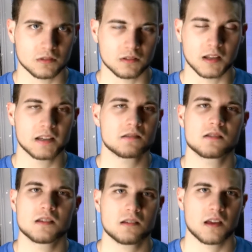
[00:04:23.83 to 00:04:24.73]
lyse
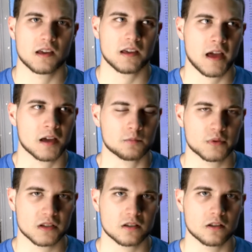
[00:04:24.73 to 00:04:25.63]
DNA at
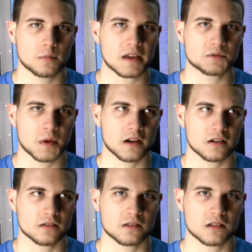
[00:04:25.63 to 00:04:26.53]
particular base
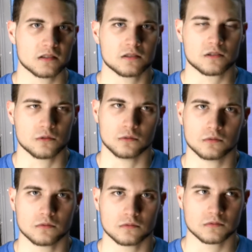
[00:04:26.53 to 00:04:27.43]
pairs into
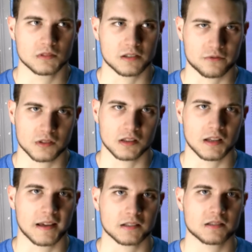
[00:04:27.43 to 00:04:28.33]
different
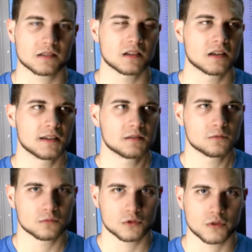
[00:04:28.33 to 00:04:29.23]
lengths,
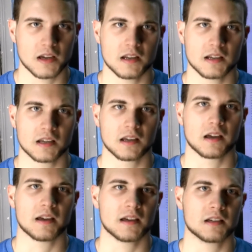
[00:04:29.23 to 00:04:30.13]
creating
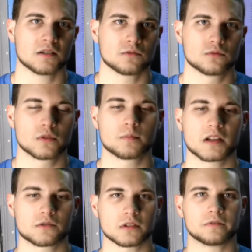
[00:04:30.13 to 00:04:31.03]
a
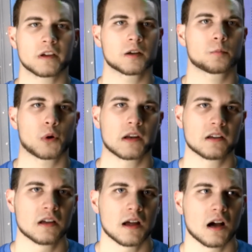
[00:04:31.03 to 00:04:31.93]
rudimentary fingerprint
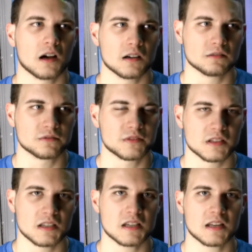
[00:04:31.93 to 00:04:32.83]
of
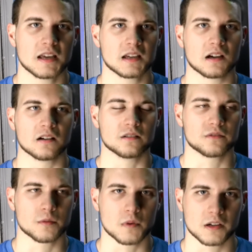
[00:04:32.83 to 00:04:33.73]
the DNA of
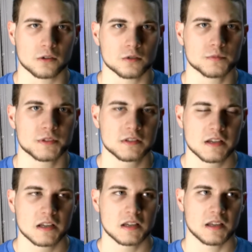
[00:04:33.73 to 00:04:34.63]
the microbes.
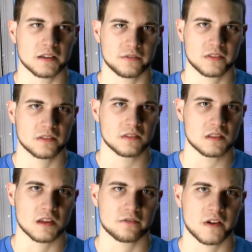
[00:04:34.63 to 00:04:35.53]
If
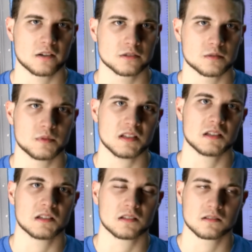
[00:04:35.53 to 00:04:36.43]
they're found to
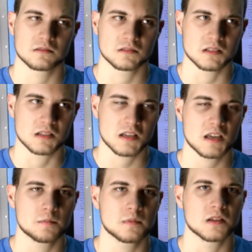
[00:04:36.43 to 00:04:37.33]
be the
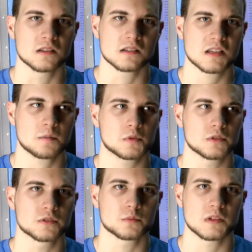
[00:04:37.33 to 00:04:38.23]
same in the
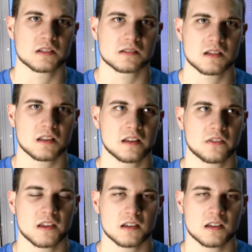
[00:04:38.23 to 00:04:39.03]
samples, we can say that